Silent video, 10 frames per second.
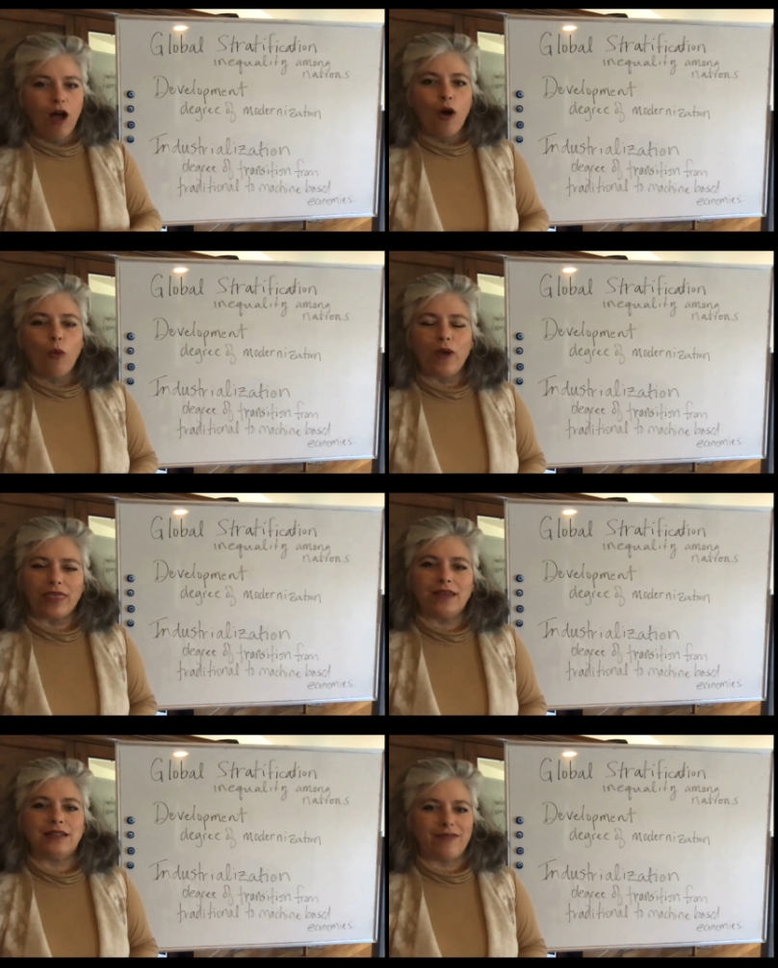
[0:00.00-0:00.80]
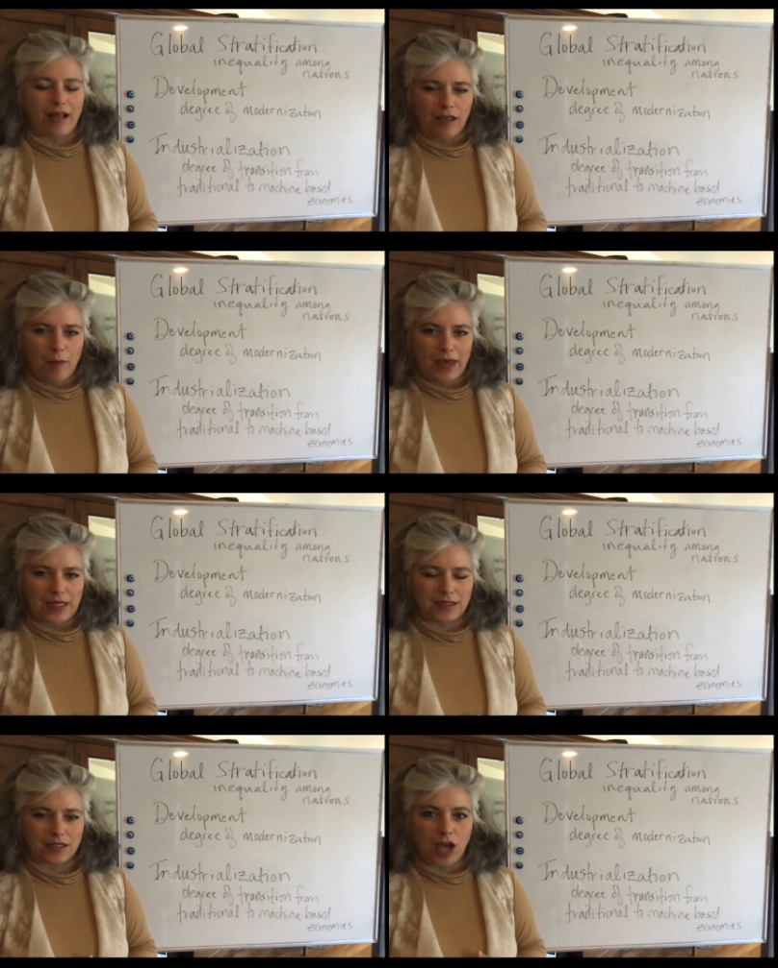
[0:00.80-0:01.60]
with the
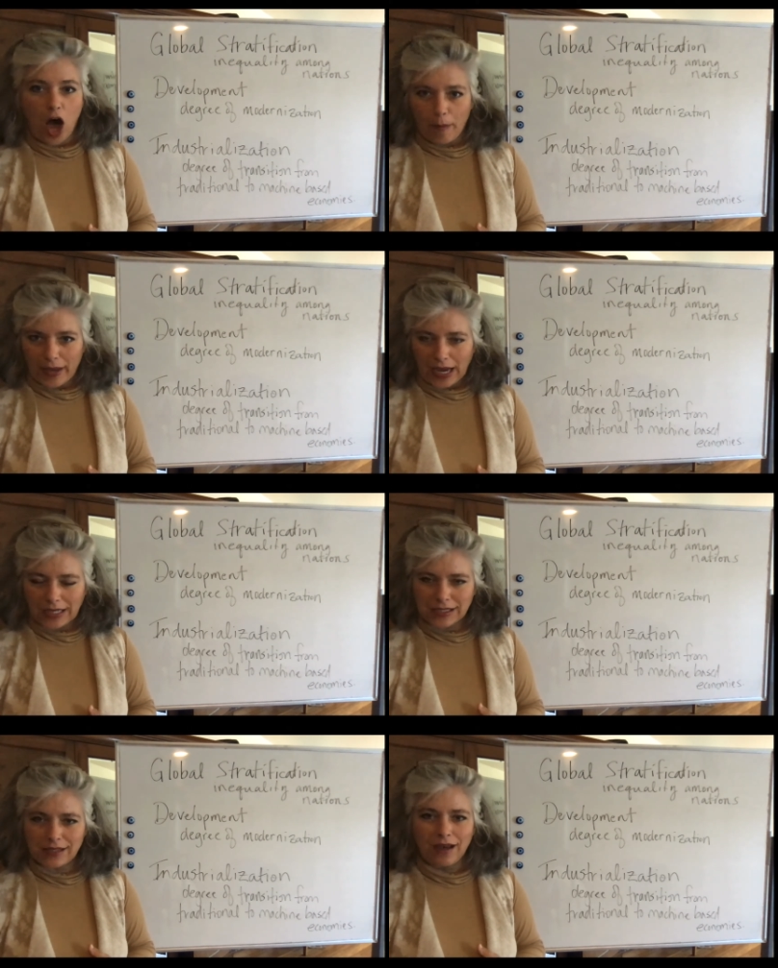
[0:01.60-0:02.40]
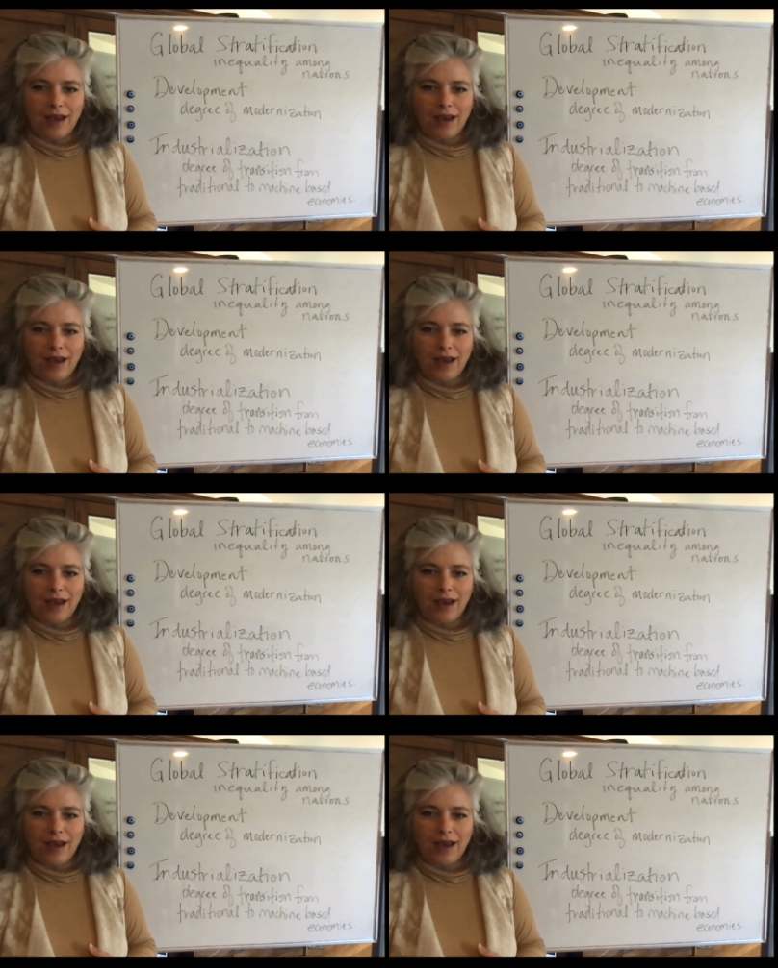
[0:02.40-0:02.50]
development topics,